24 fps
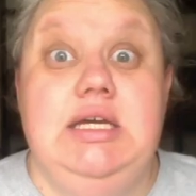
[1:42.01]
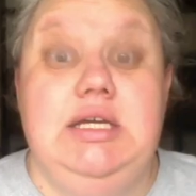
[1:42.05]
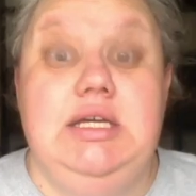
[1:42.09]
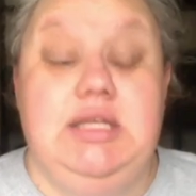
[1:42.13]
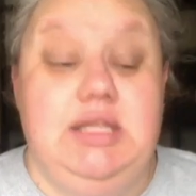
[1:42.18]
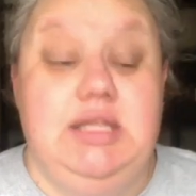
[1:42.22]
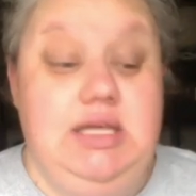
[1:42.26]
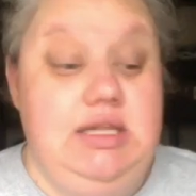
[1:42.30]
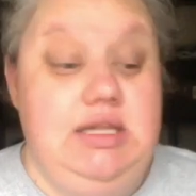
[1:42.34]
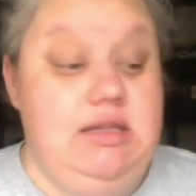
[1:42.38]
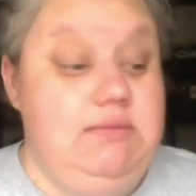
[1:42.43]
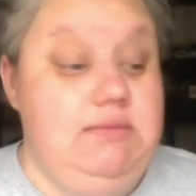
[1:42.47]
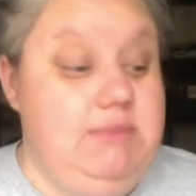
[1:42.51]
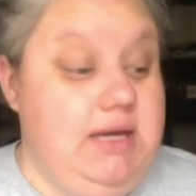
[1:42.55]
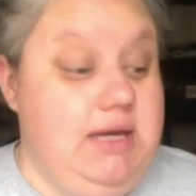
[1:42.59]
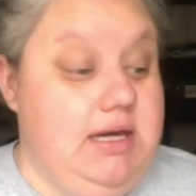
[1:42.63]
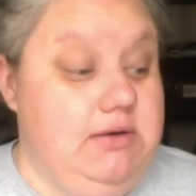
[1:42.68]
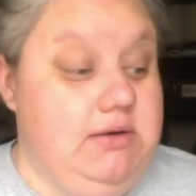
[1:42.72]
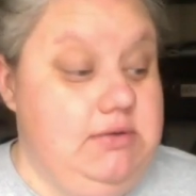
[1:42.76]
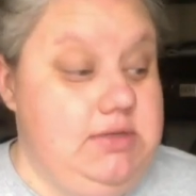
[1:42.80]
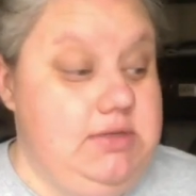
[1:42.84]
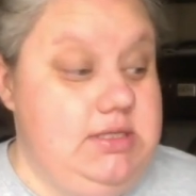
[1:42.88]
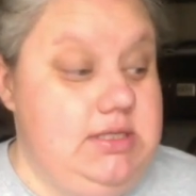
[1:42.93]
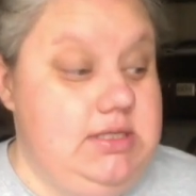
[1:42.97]
cleaned them
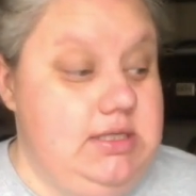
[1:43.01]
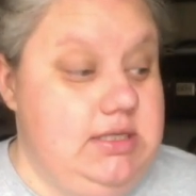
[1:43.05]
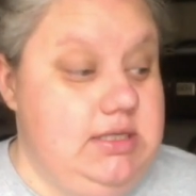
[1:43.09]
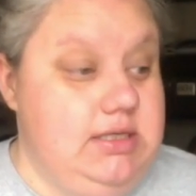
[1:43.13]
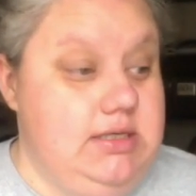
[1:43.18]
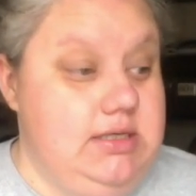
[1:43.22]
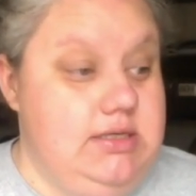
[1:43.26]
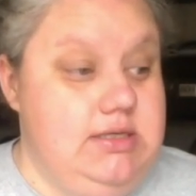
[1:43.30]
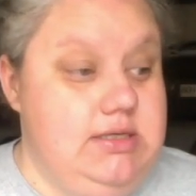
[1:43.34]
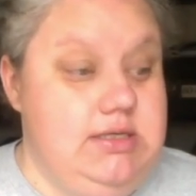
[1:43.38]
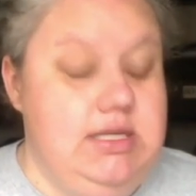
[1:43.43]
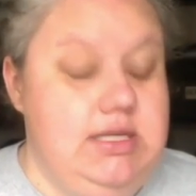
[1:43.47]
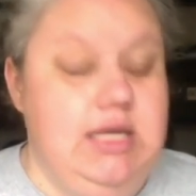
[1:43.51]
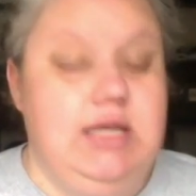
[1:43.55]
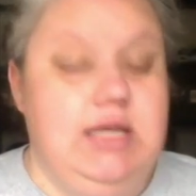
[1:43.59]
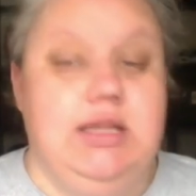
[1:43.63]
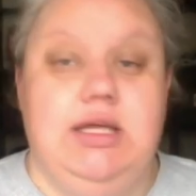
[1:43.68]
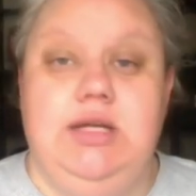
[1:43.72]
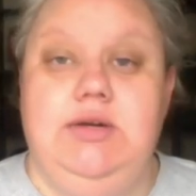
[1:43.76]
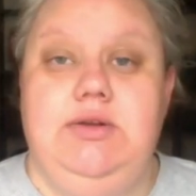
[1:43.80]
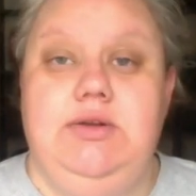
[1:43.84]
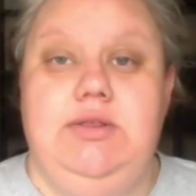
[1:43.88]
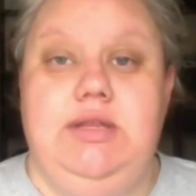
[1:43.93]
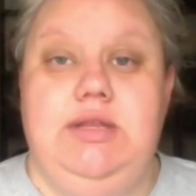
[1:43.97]
out,
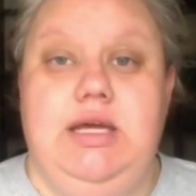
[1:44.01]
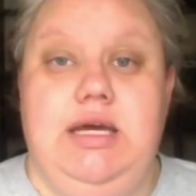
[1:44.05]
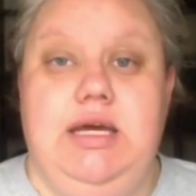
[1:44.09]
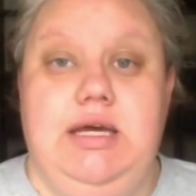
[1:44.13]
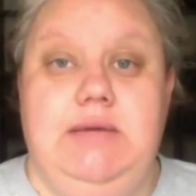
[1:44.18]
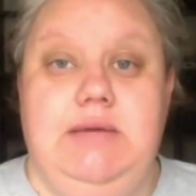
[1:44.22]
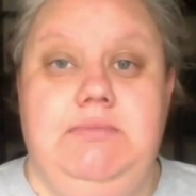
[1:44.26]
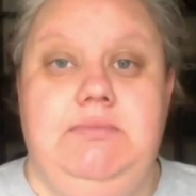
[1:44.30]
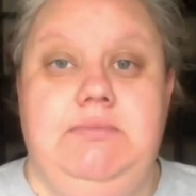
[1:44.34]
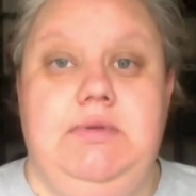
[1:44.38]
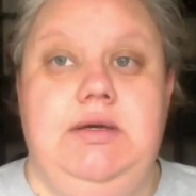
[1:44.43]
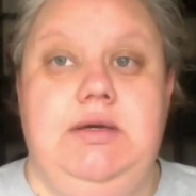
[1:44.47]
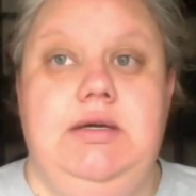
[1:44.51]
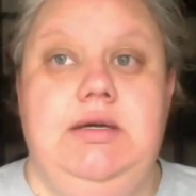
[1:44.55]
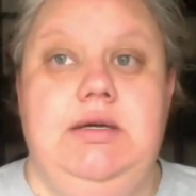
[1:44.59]
decluttered them,